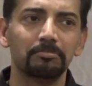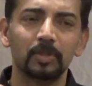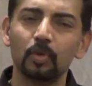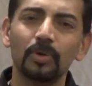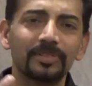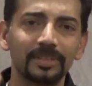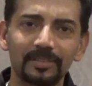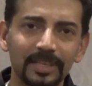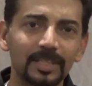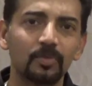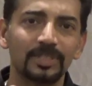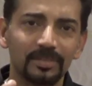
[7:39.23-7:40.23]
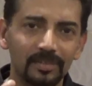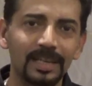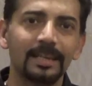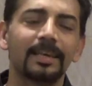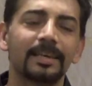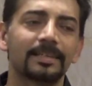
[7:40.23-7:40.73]
two or three things which I
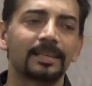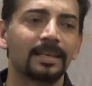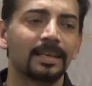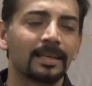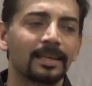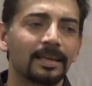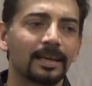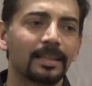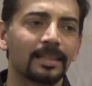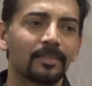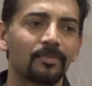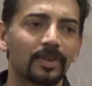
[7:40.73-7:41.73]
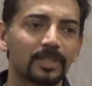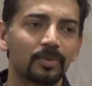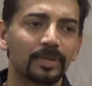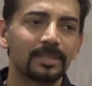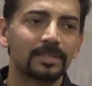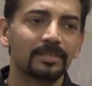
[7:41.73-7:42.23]
really liked, I think the first
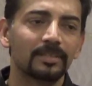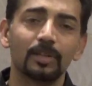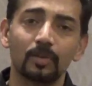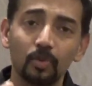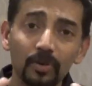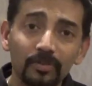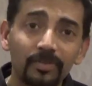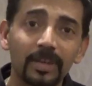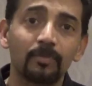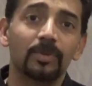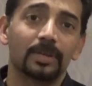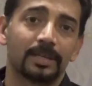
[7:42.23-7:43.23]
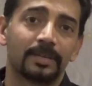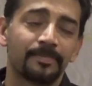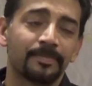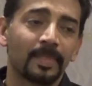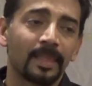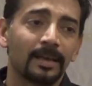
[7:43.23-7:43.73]
one is the rule framework.
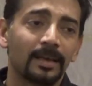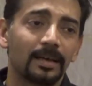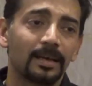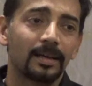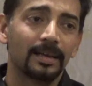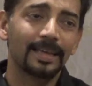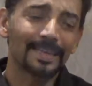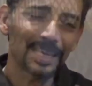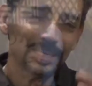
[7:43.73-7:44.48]
It